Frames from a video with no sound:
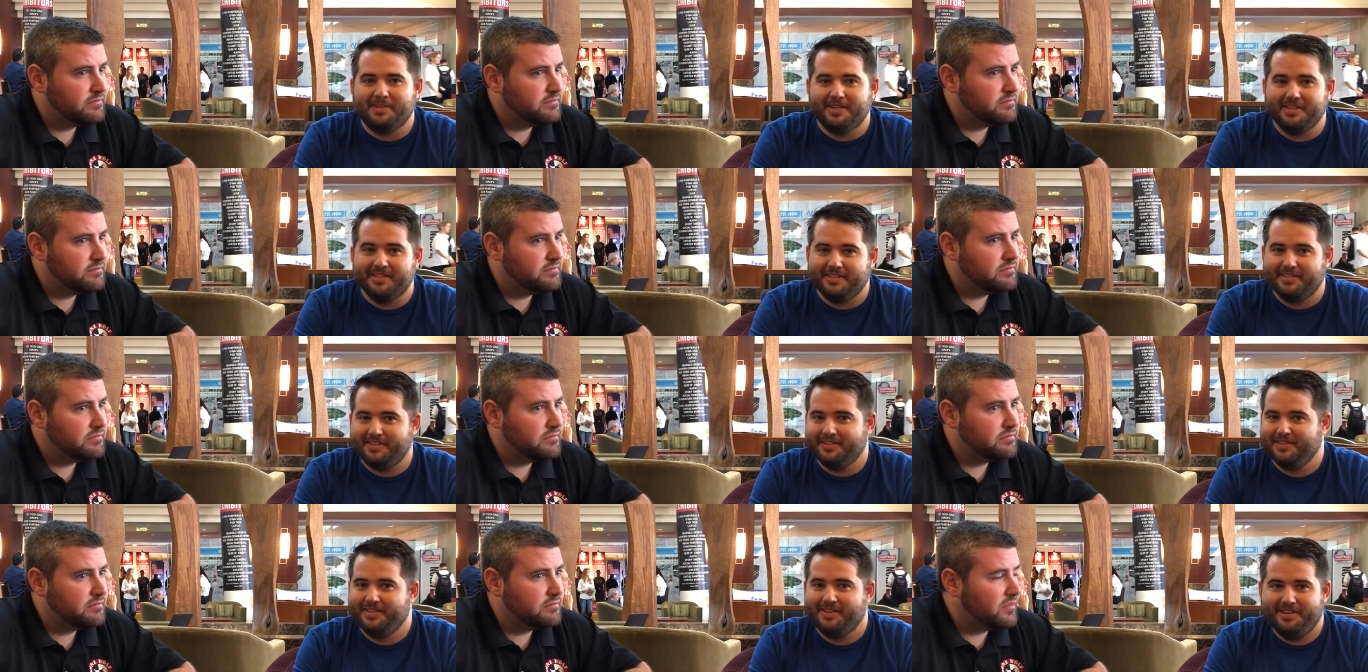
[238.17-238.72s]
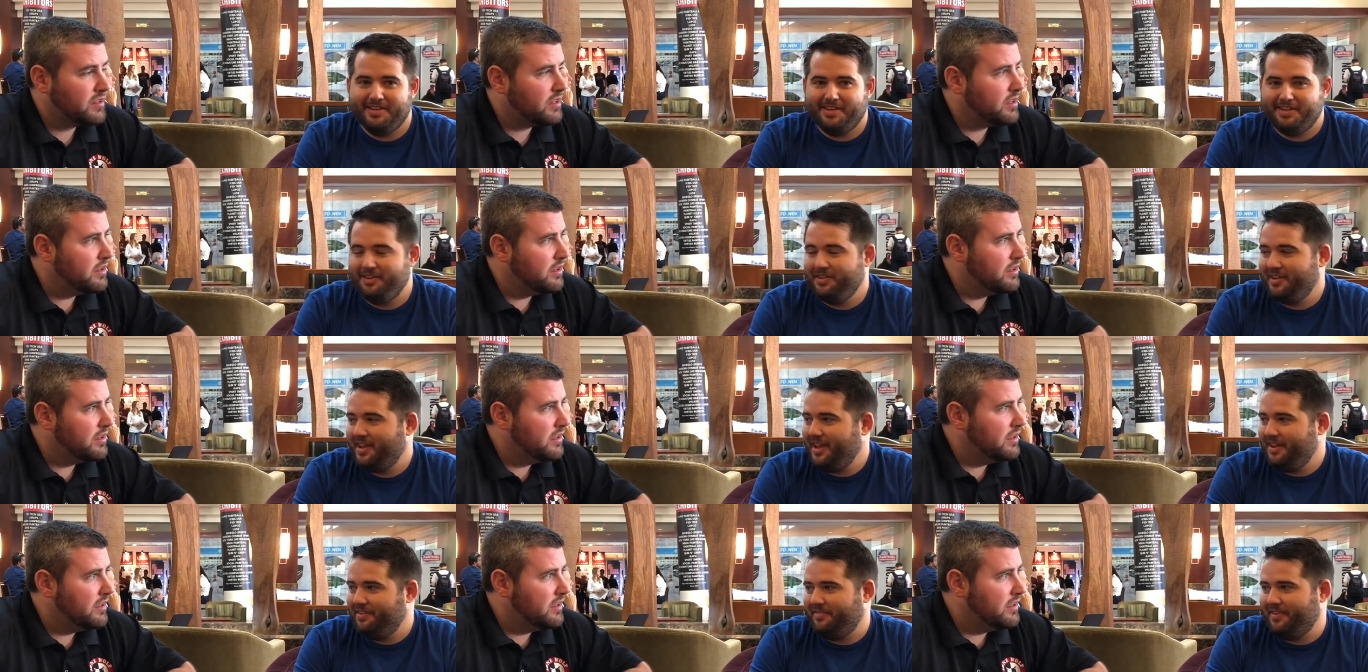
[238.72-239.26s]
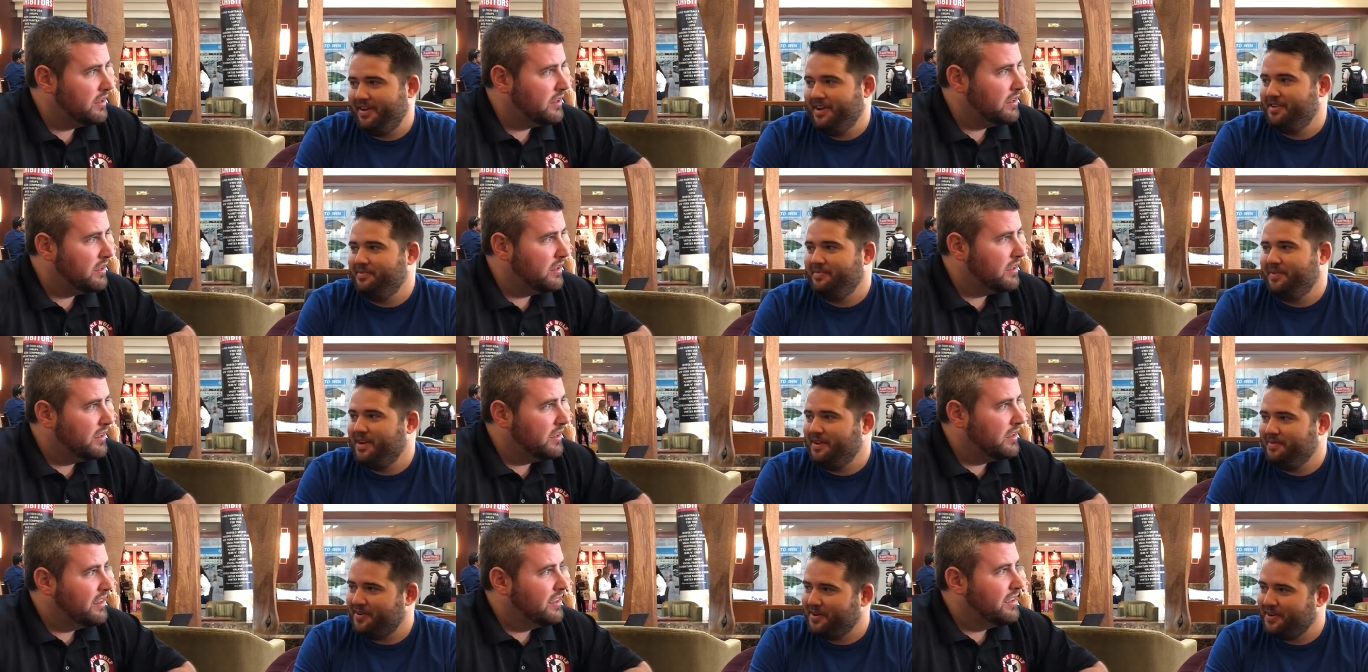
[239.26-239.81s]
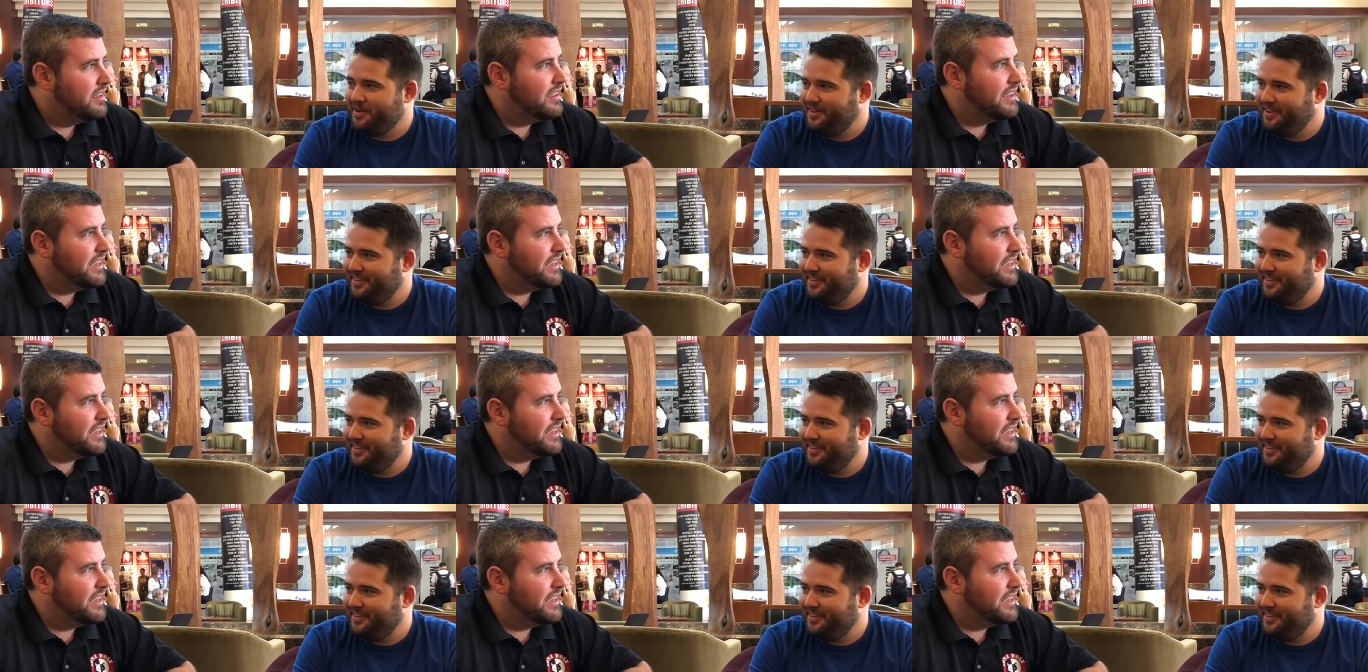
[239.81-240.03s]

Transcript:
Speaker 1: because you can't find them anymore.